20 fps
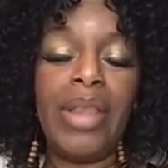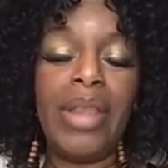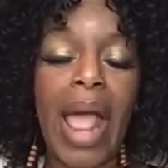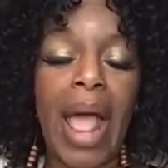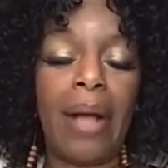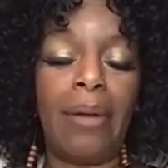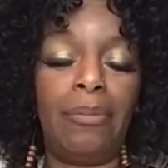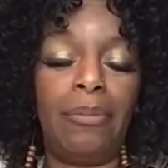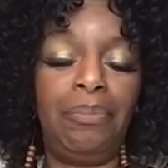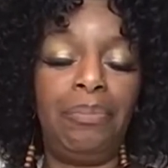
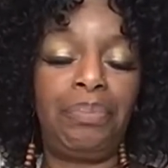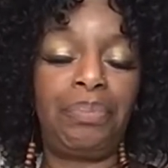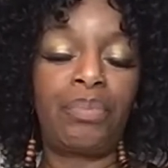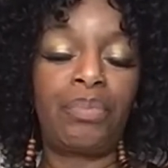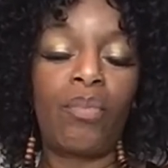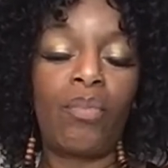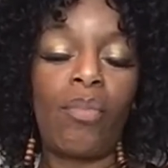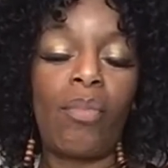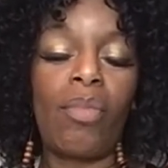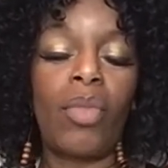Now,
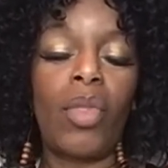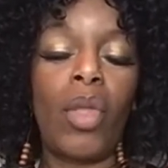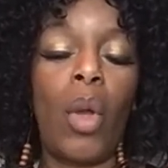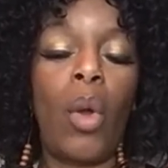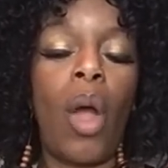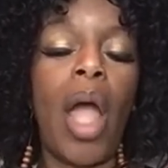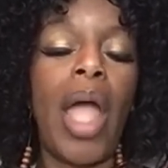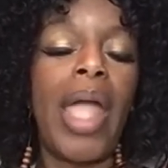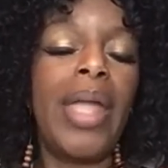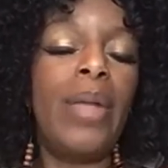
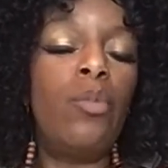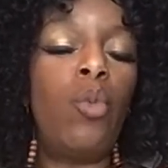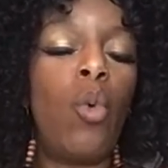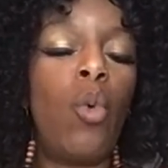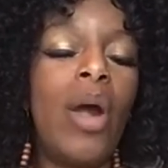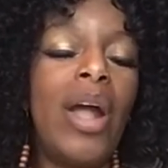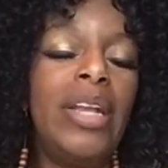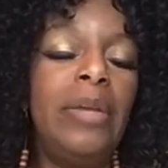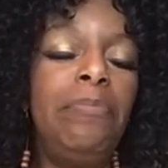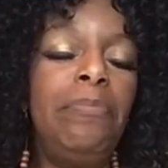a
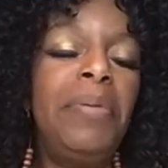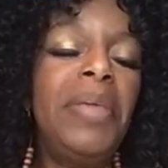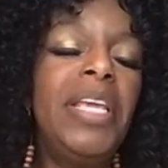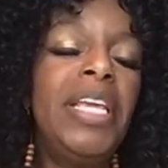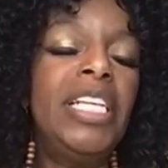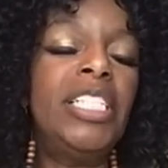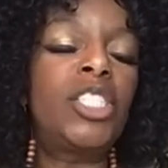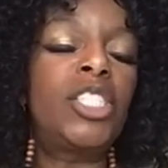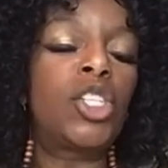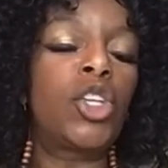
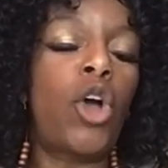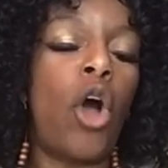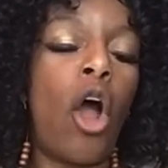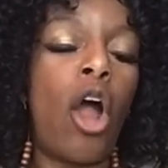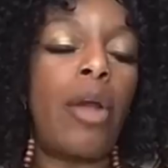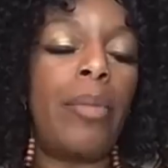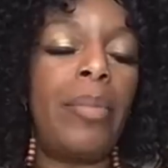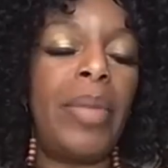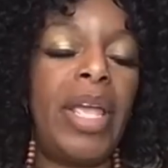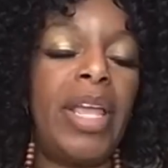one-piece
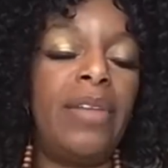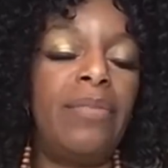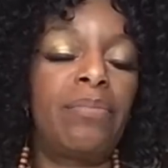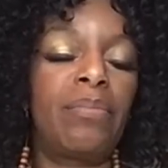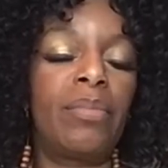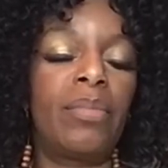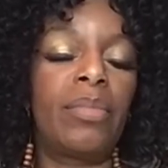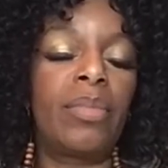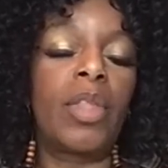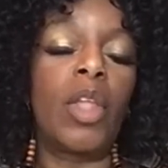garment
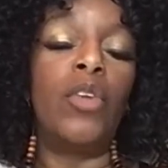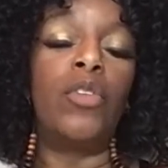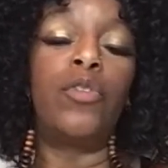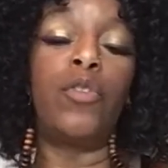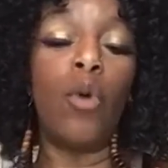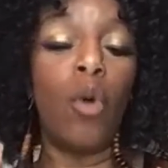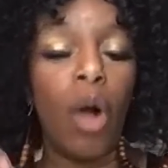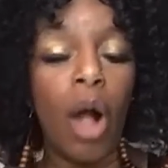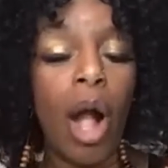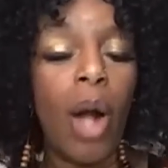
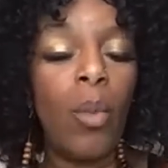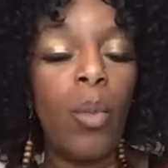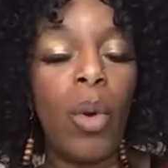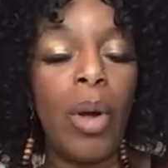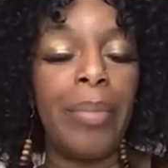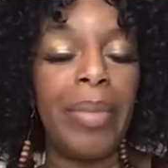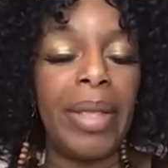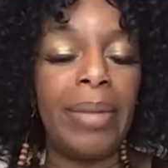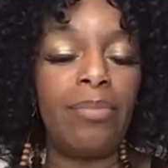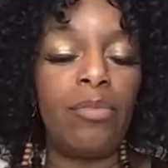for a
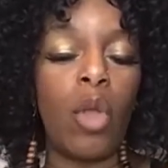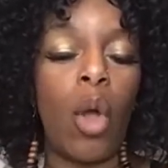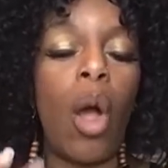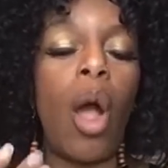woman